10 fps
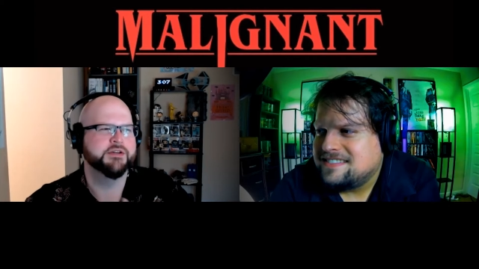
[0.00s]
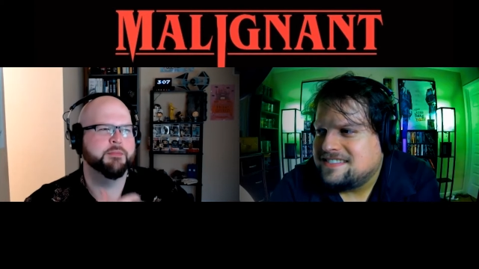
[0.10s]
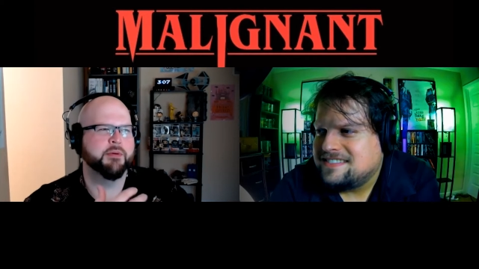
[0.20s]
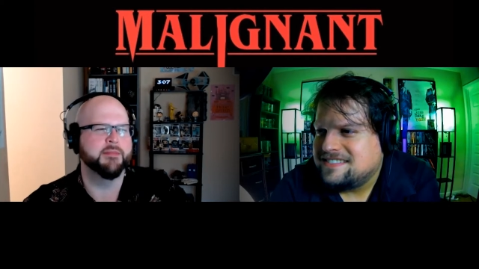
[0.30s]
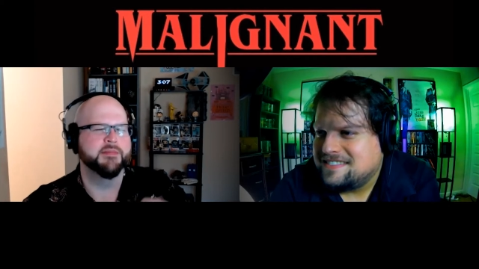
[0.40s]
Speaker 1: the
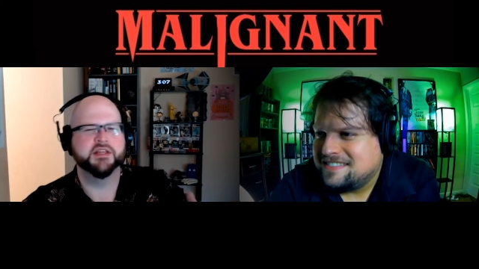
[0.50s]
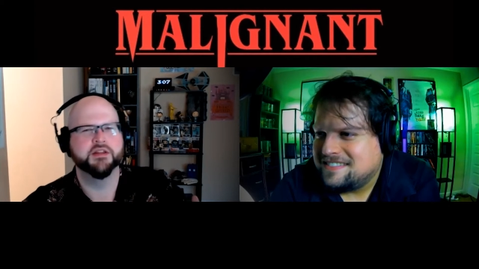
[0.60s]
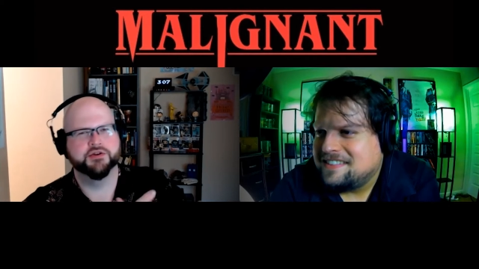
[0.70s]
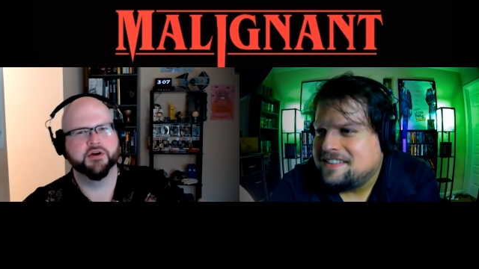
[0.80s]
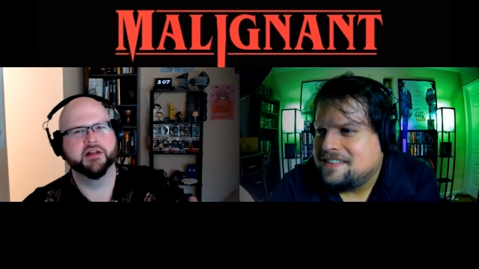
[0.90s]
premise in the
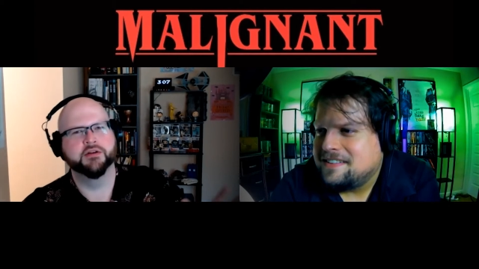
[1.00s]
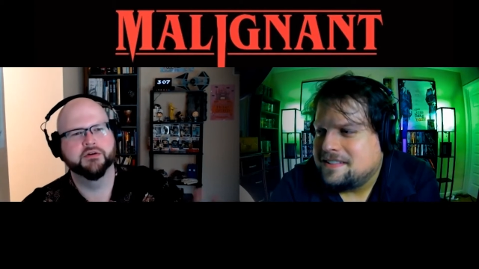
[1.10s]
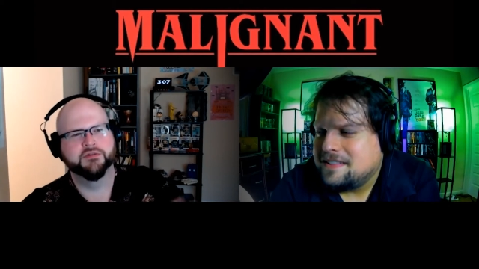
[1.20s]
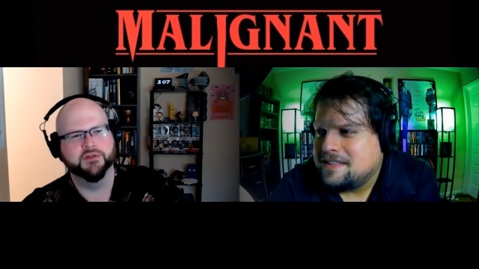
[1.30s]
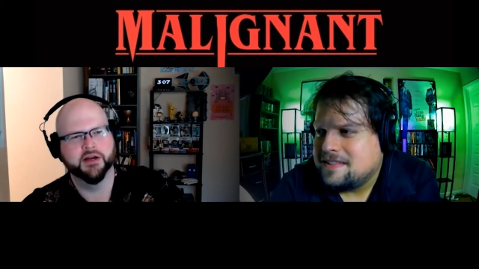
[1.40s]
trailer
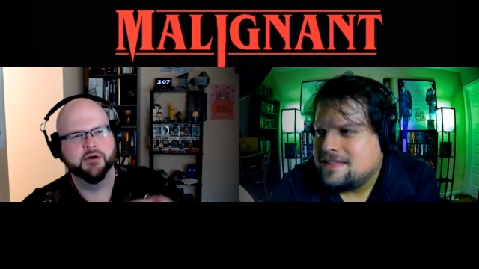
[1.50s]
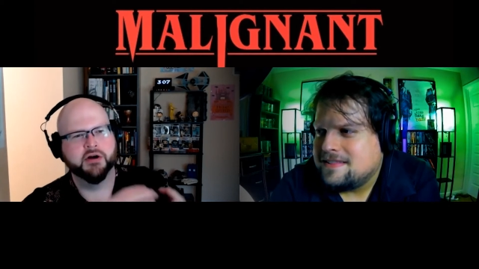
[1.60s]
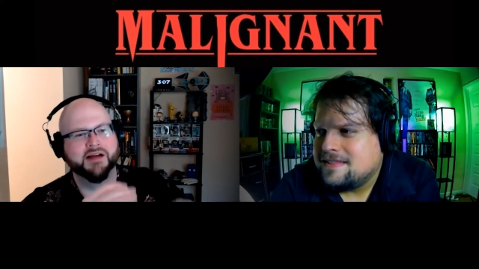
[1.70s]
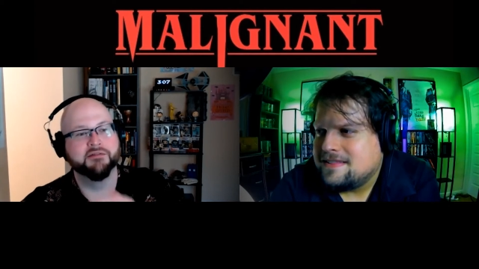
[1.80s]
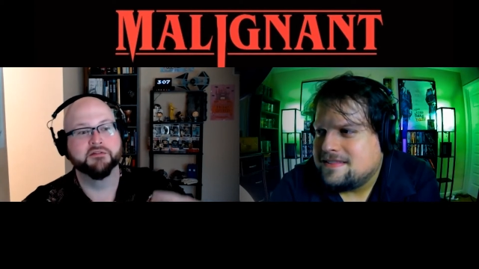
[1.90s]
of like her
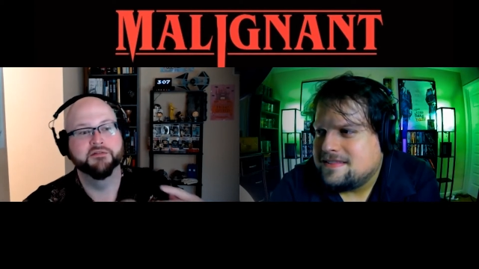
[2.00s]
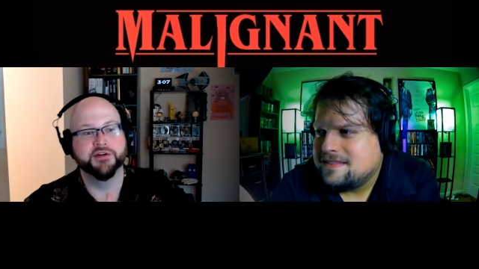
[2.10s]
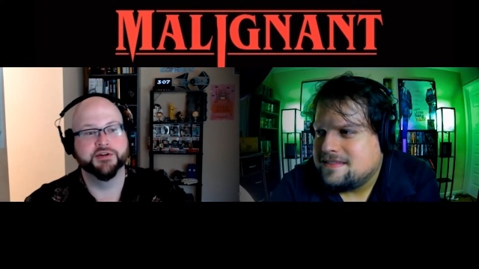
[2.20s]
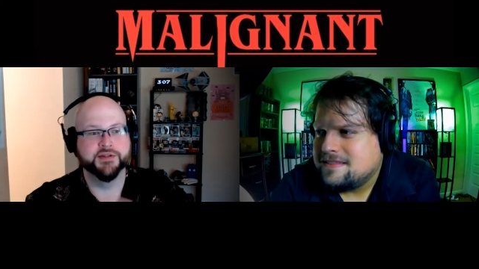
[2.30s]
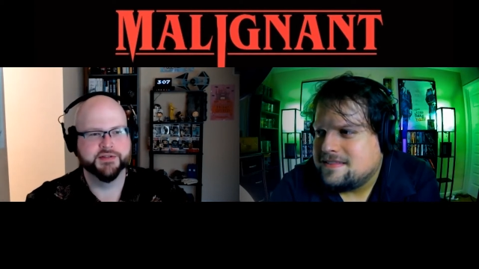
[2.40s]
having
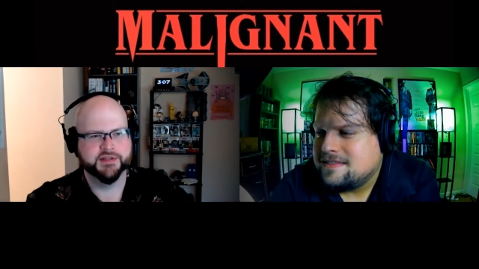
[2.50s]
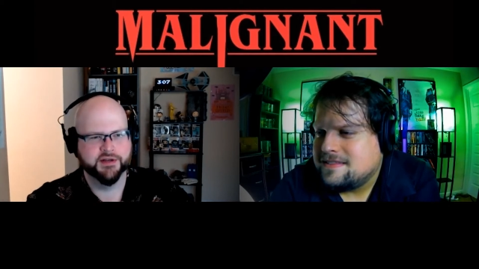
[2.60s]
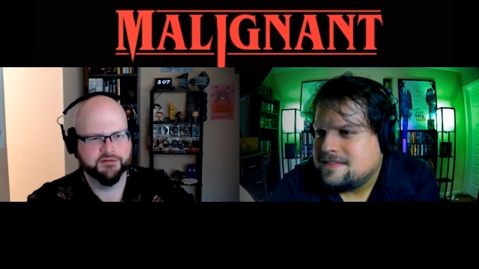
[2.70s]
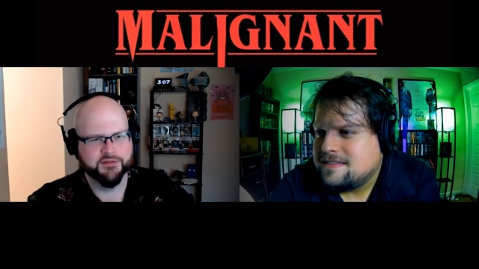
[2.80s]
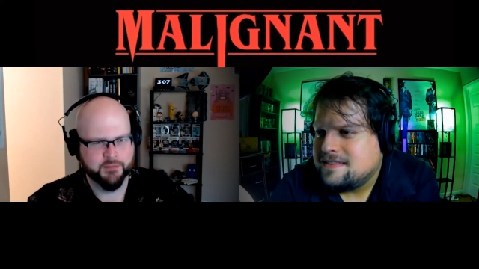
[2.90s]
visions
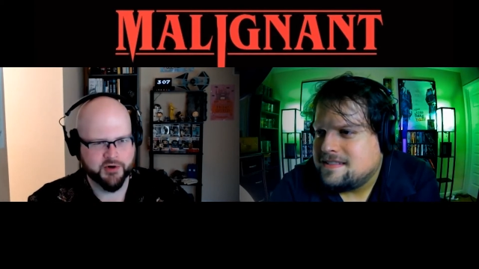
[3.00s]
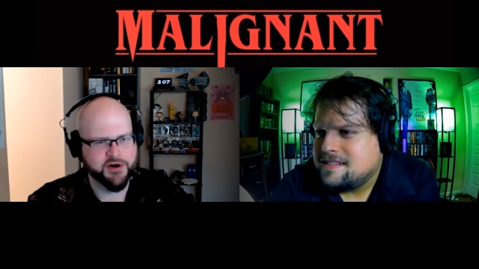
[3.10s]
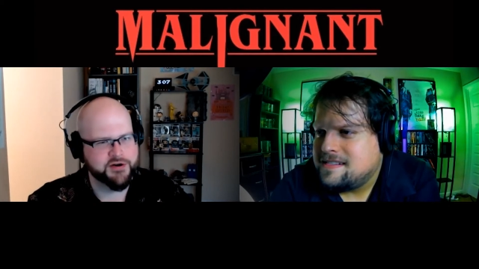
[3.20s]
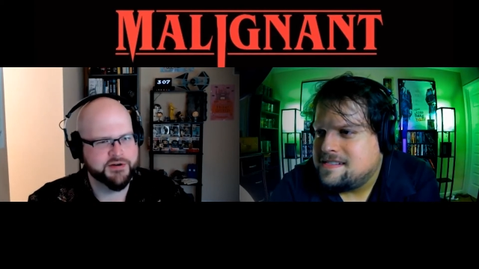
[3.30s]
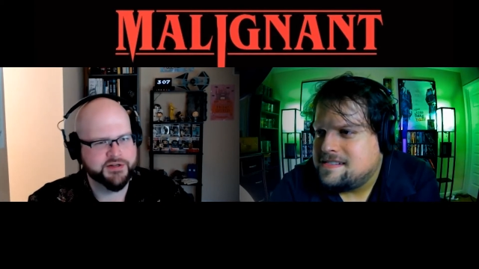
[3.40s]
of the
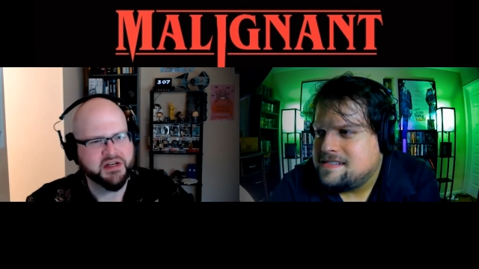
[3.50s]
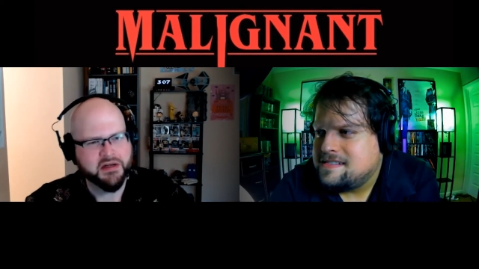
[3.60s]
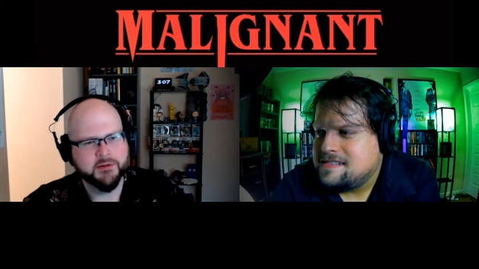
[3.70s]
murders,